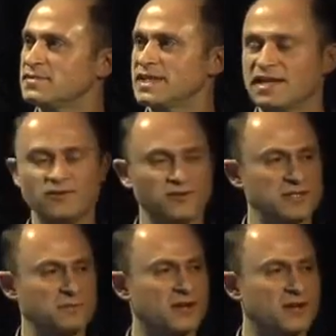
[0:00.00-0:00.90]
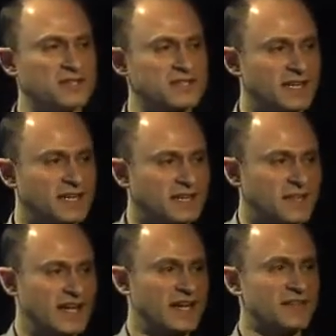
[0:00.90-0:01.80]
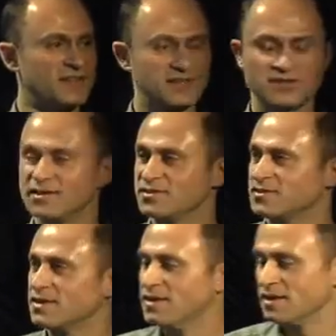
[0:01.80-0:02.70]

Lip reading: technology marketing thing that's